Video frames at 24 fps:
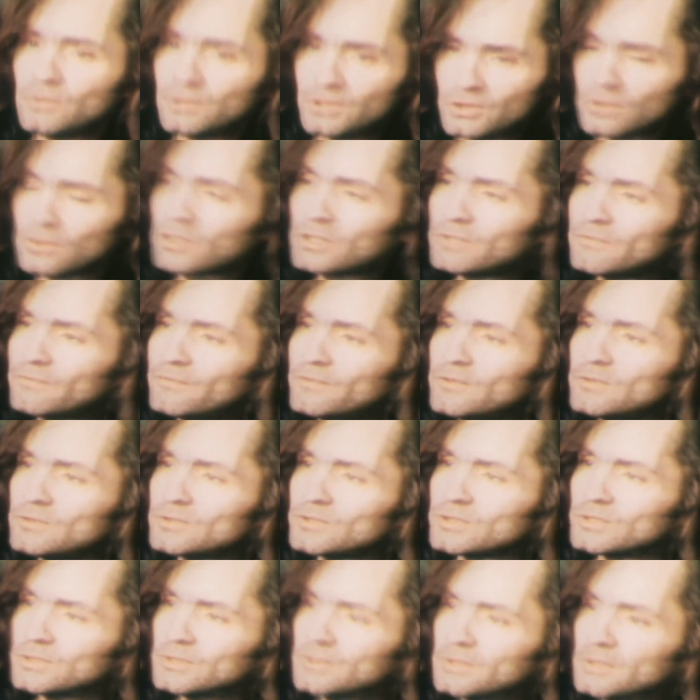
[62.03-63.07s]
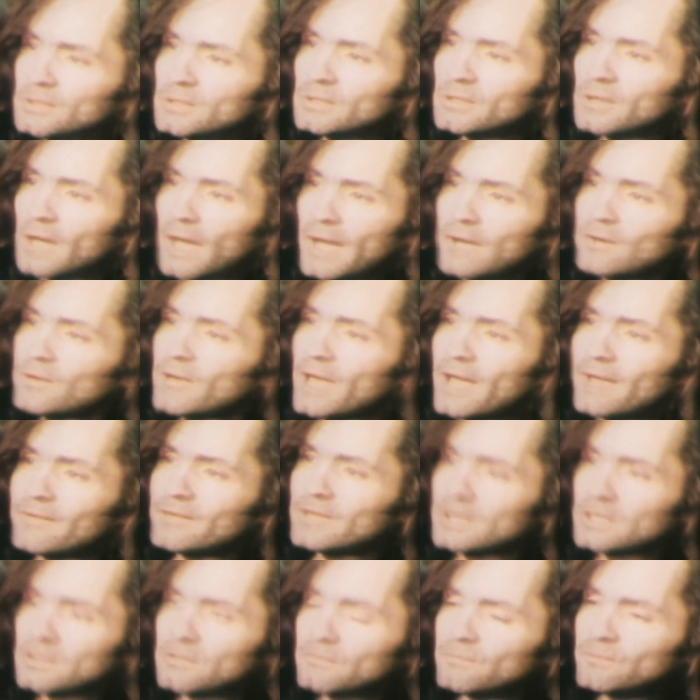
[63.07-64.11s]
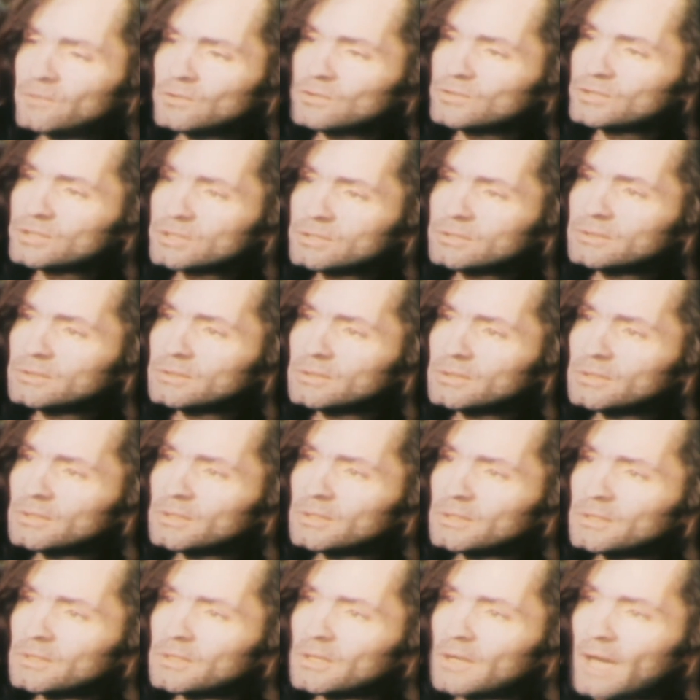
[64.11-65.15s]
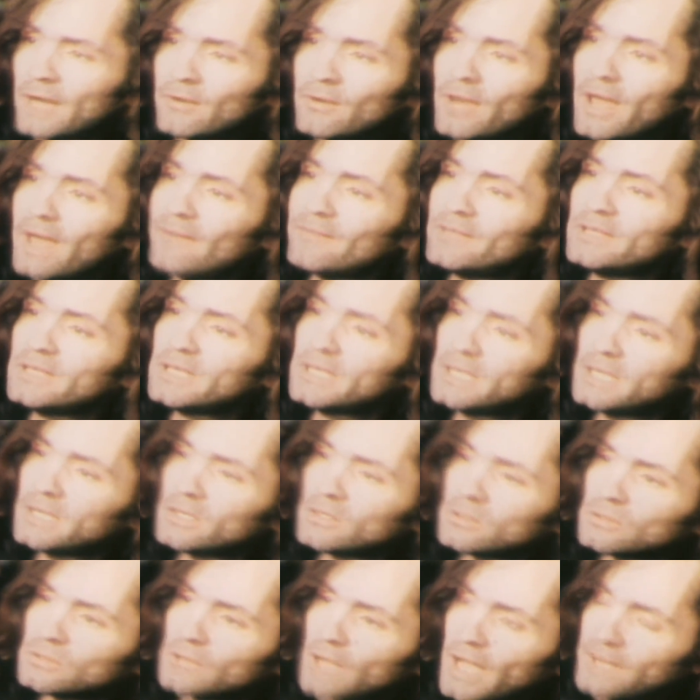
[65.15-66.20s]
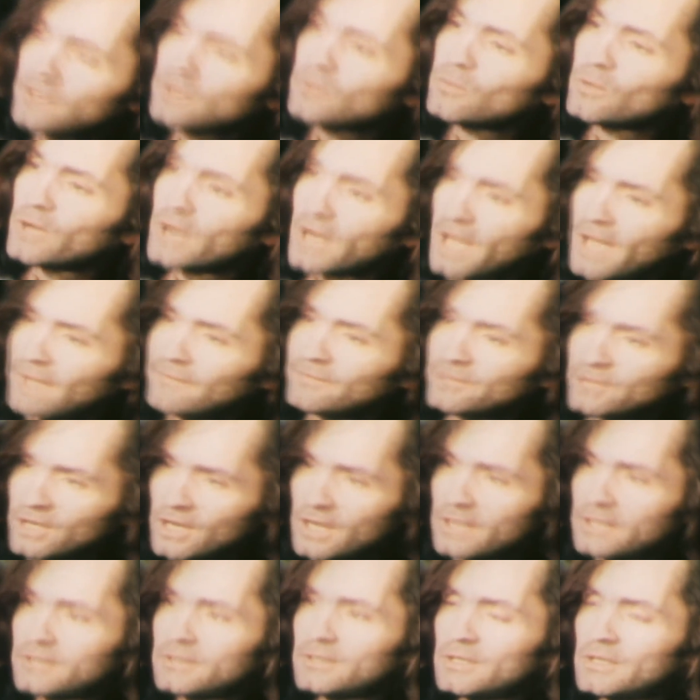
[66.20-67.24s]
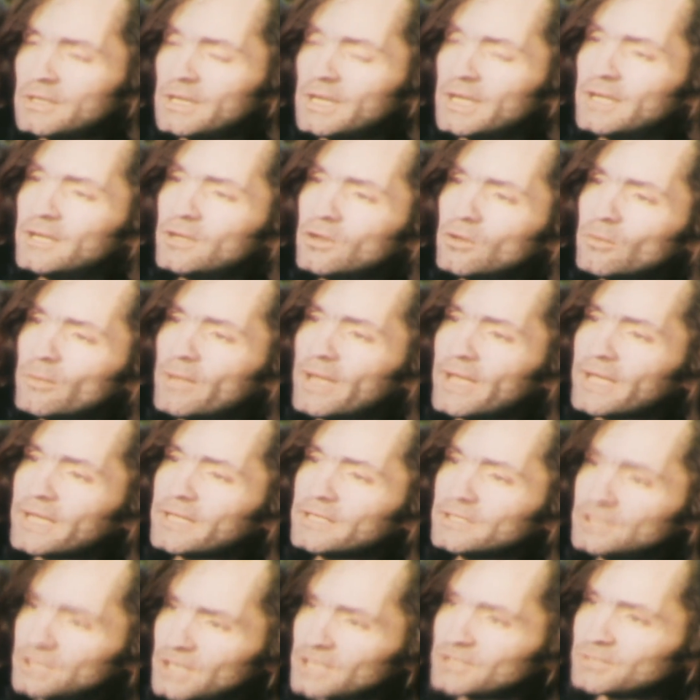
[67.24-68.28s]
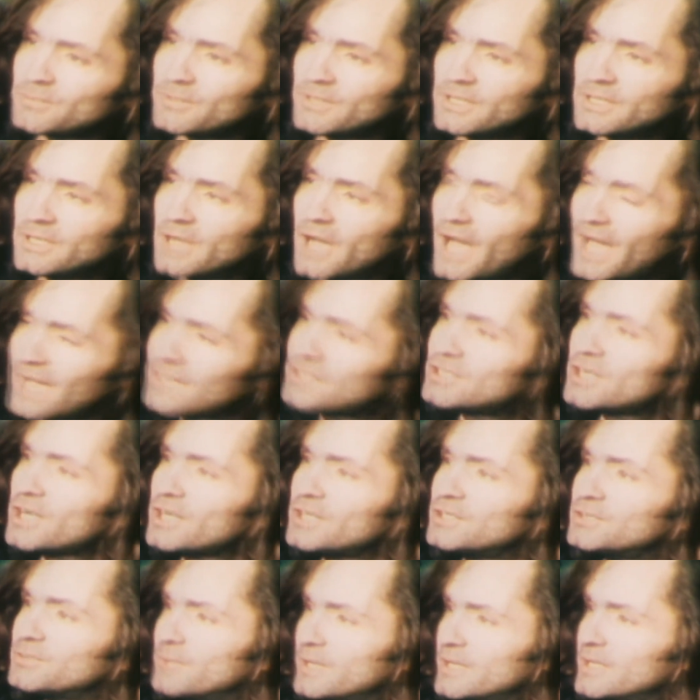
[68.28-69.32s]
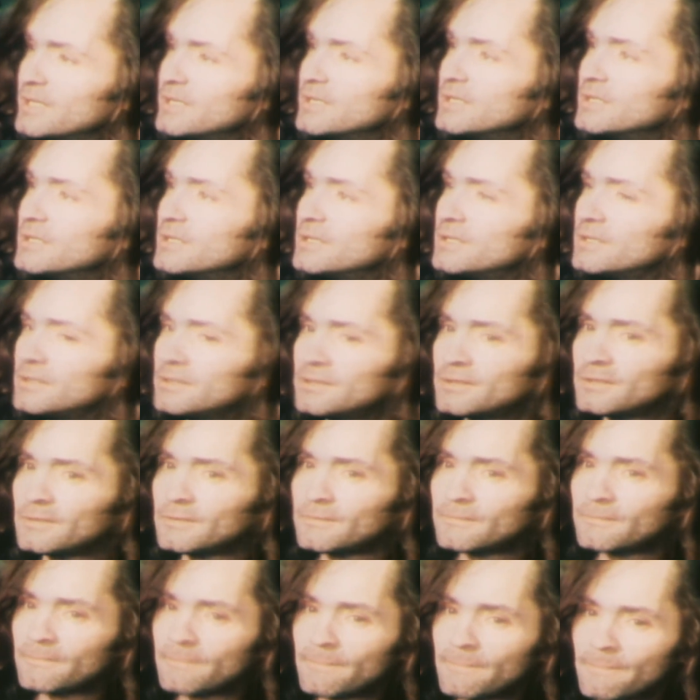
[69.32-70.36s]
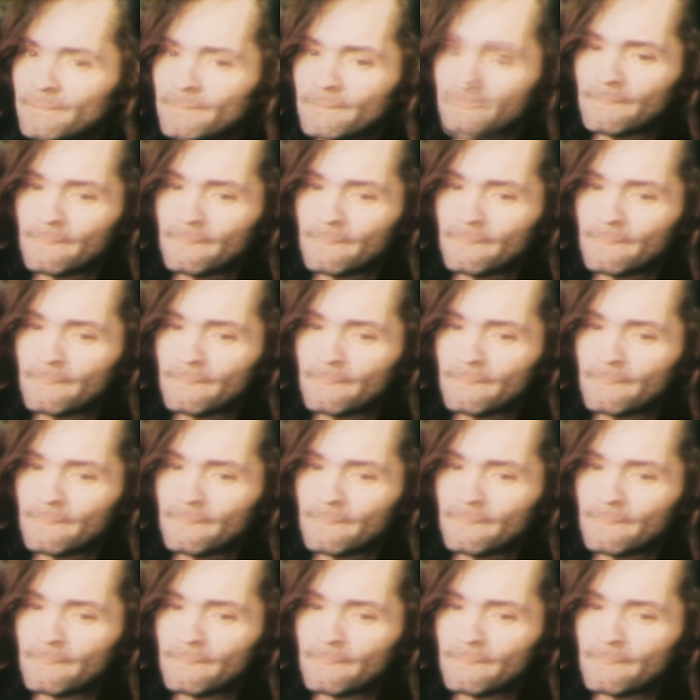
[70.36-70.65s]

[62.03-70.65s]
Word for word: It's your confusion. I don't have any confusion. I don't have any guilt. I know what I've done, and no man can judge me. I judge me. What have you done, Charlie?